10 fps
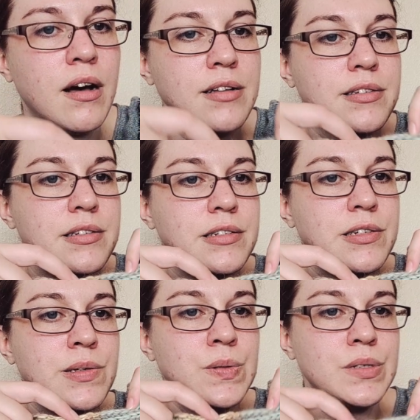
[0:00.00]

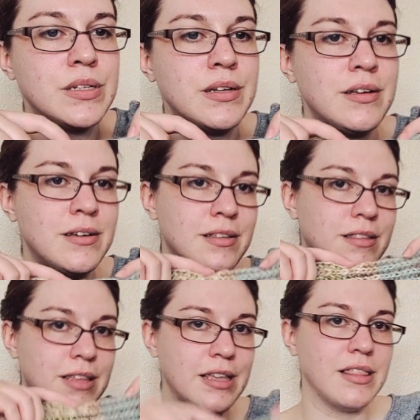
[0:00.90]
constitute
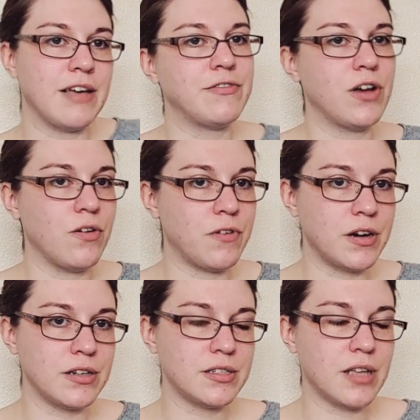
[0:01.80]
the
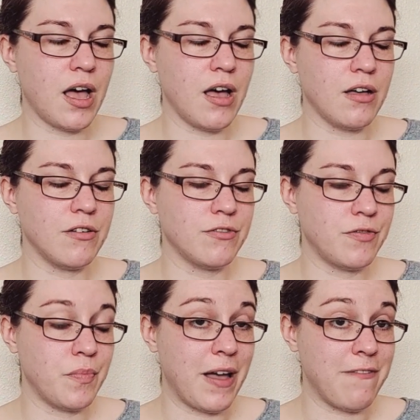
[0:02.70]
leftovers of
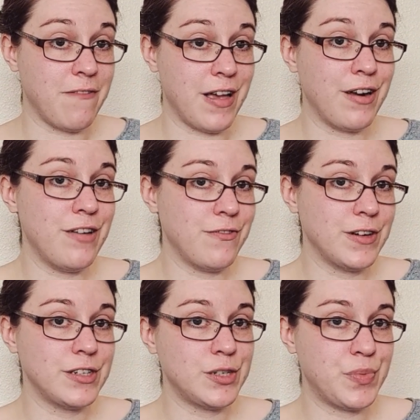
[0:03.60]
my very
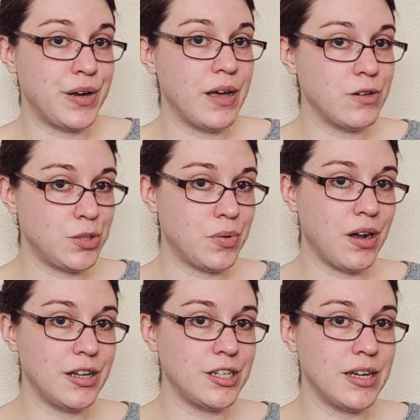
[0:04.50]
first brioche
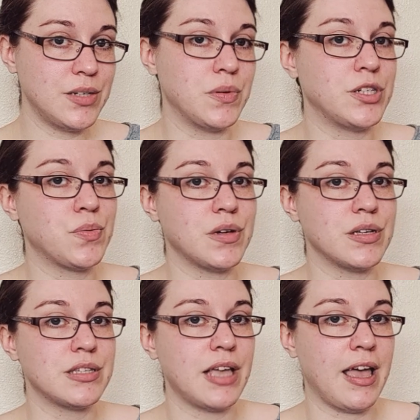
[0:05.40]
project, which
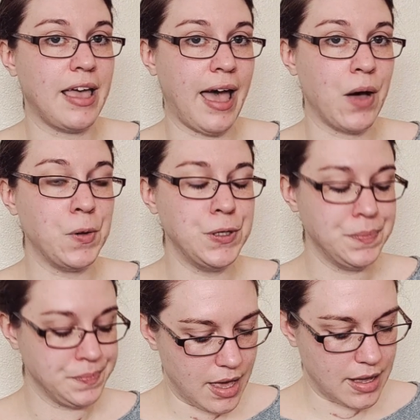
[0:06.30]
was a cowl.
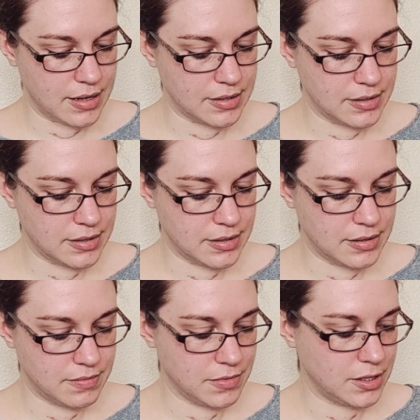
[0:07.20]
And
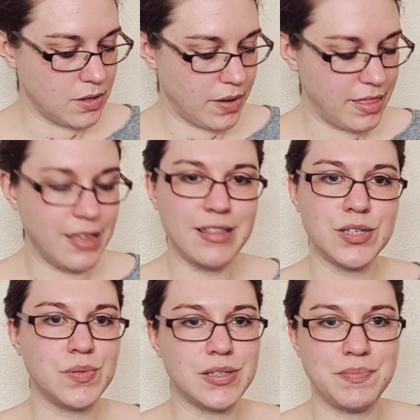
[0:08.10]
so I think
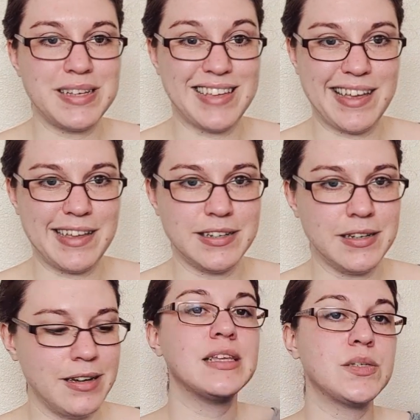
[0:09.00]
this was my second.
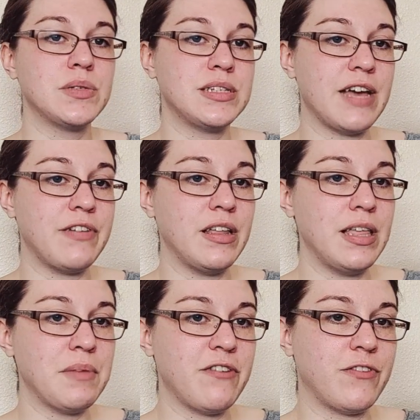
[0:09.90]
This was
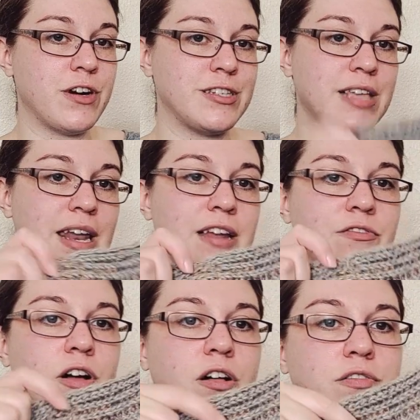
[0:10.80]
definitely my first that
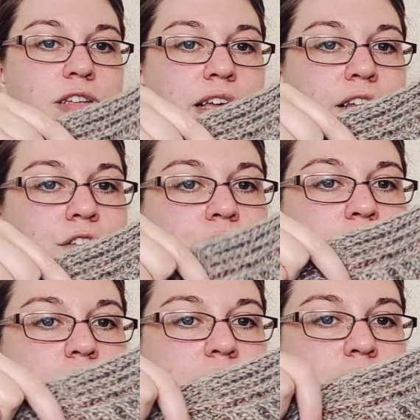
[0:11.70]
involved
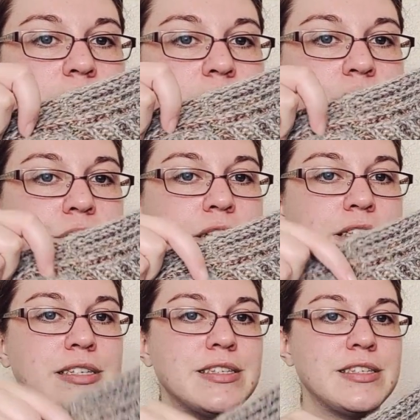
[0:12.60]
increases and
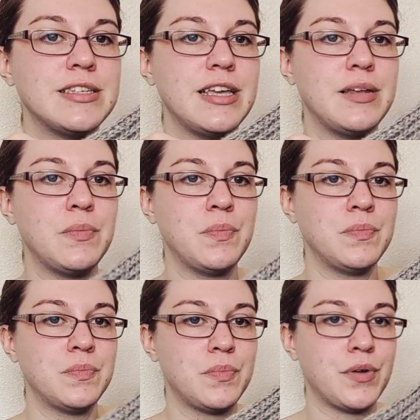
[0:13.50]
decreases in
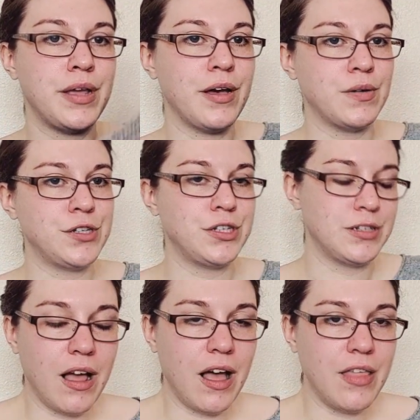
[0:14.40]
brioche.
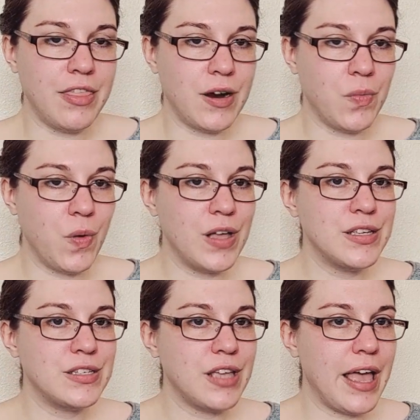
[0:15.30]
There
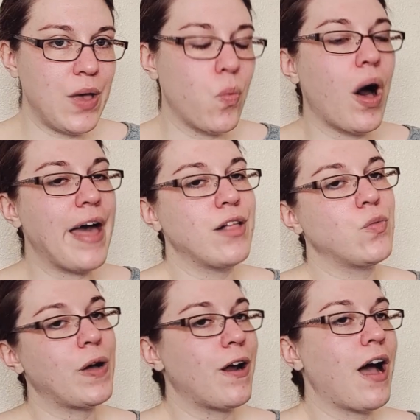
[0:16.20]
was a while
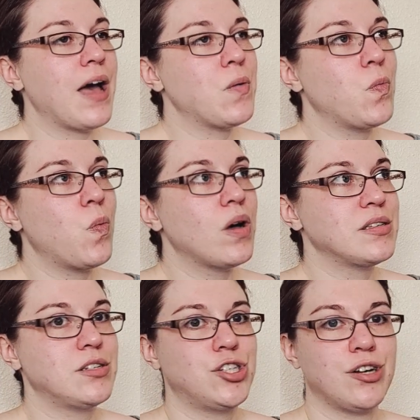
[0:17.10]
where I
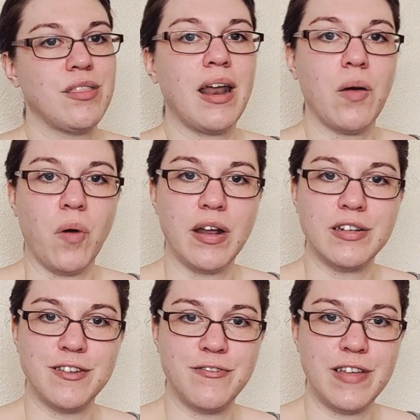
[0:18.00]
wasn't sure that I
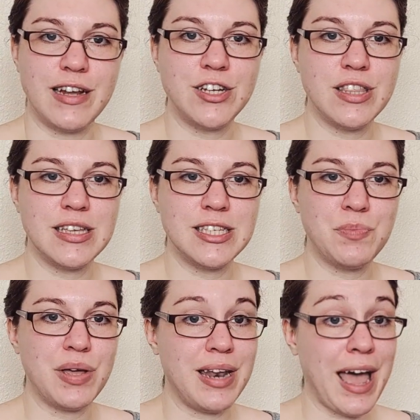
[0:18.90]
wanted to finish this,
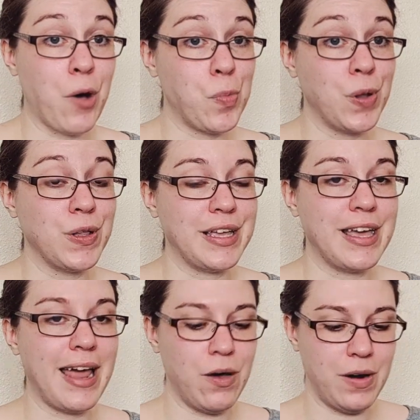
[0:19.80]
but now pulling
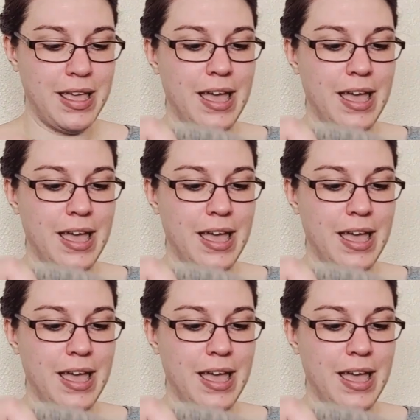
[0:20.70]
it out